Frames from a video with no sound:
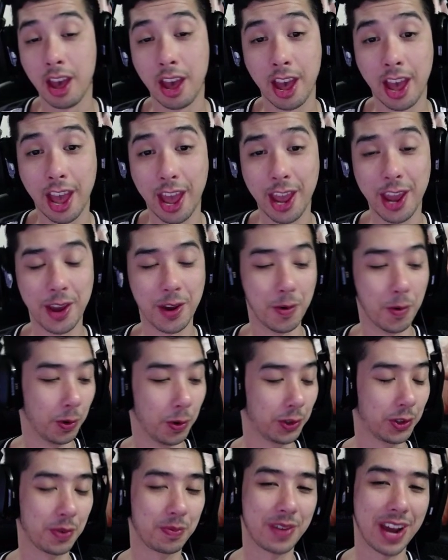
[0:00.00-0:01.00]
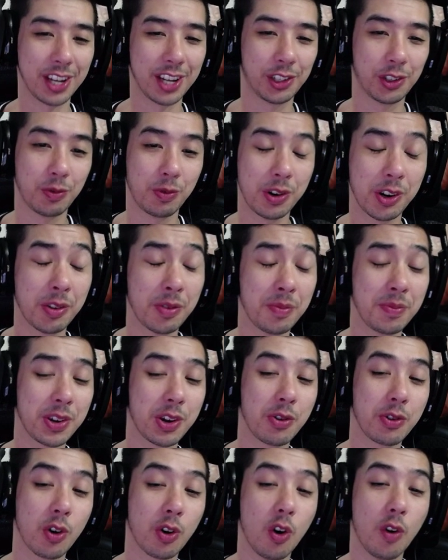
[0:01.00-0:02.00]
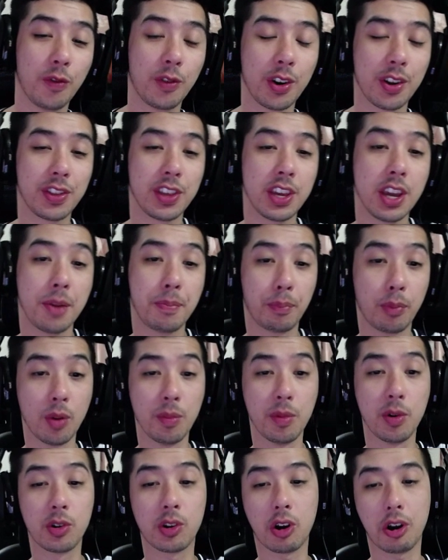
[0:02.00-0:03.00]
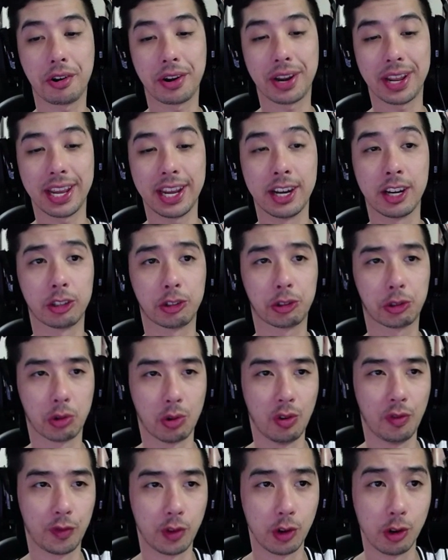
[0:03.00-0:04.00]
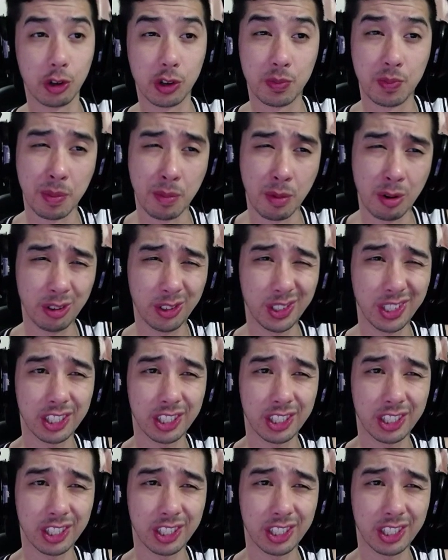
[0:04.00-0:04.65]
Hey, what's up guys? So we're going to be going over the promo card in Soul Fusion, but mostly